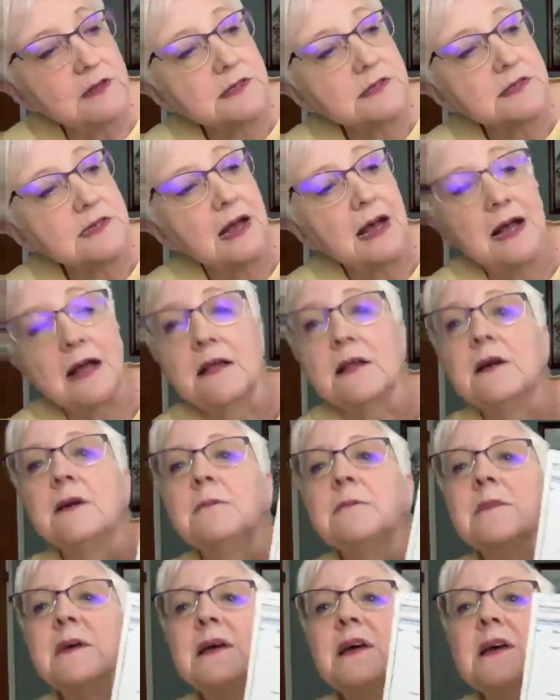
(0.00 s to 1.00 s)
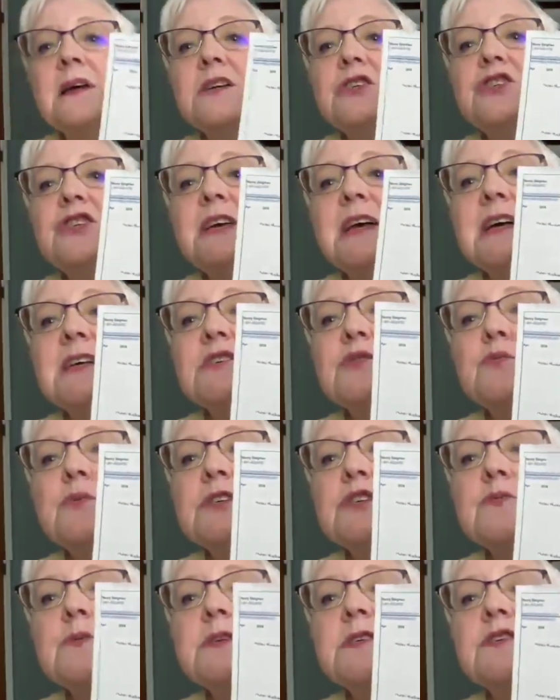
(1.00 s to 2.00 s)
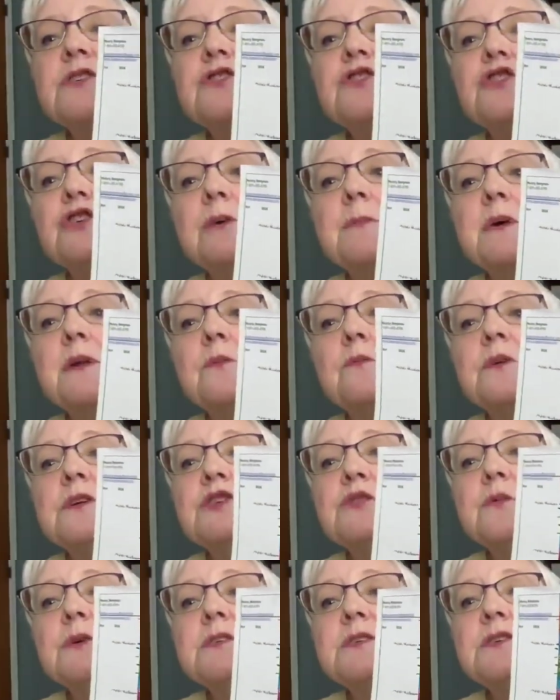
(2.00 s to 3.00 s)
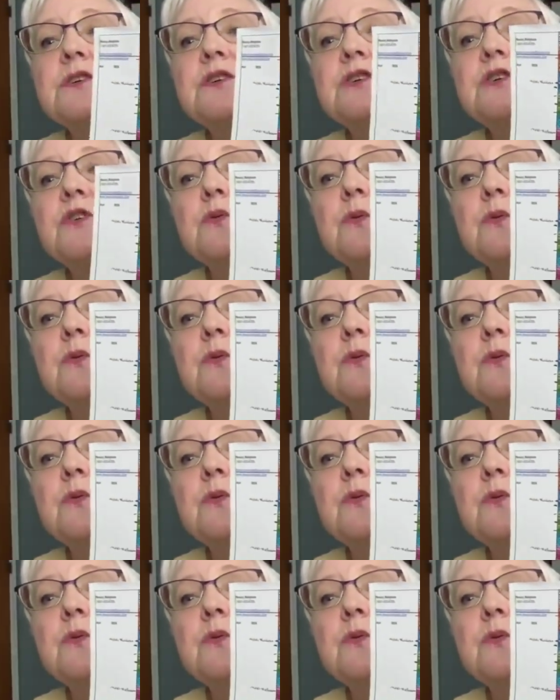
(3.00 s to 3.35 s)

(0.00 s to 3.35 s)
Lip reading: in this column, she has which ones are German and which ones are